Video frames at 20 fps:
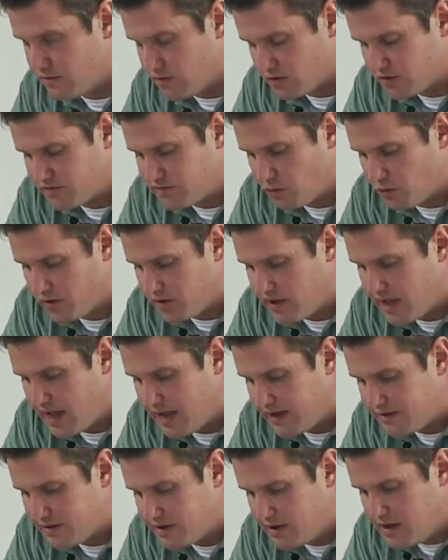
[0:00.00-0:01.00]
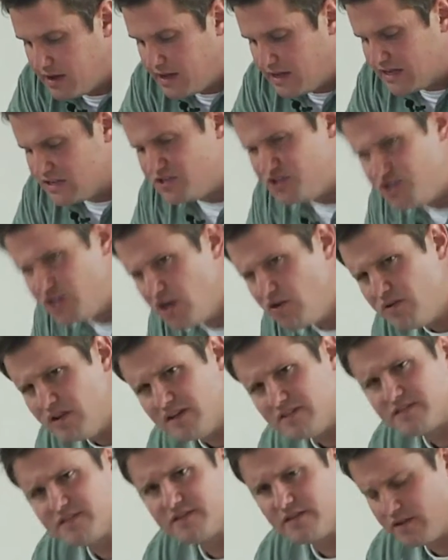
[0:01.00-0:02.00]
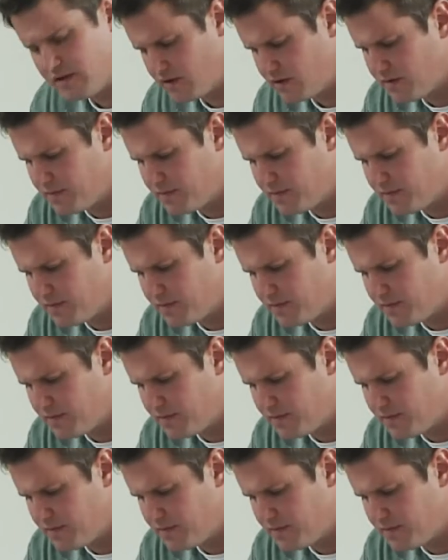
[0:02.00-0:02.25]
verse 48. Judas,